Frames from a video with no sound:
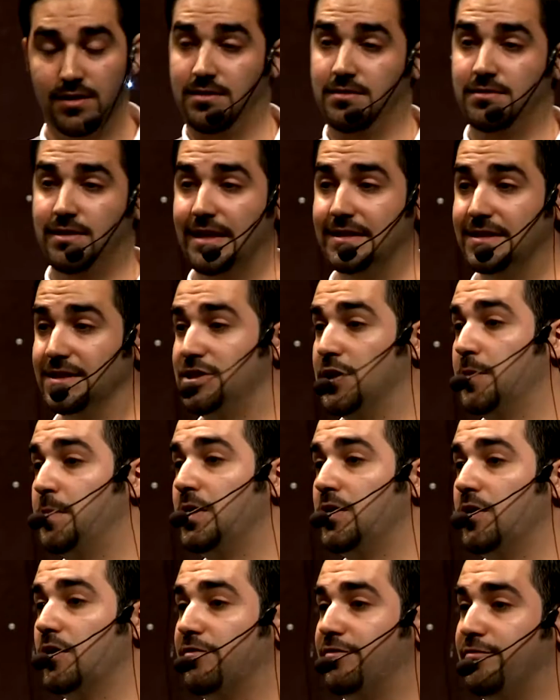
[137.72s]
And the topic
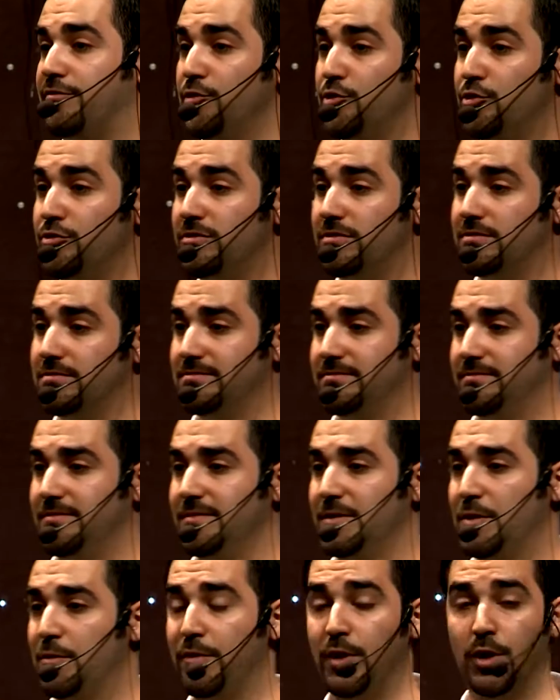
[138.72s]
of food,
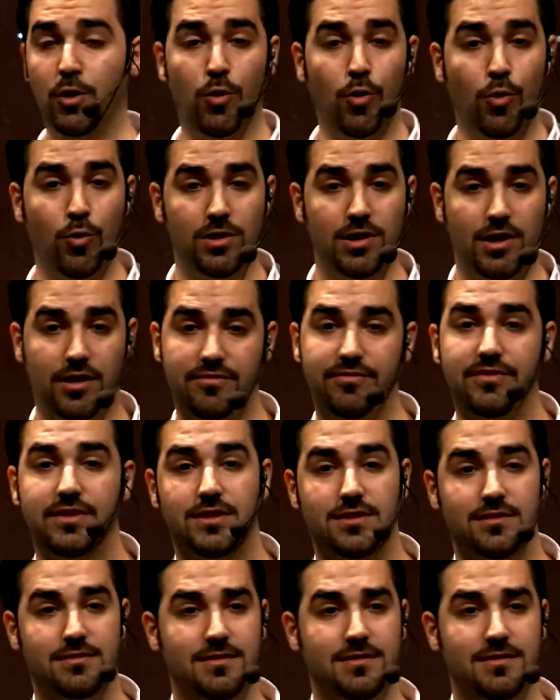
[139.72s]
we all love it,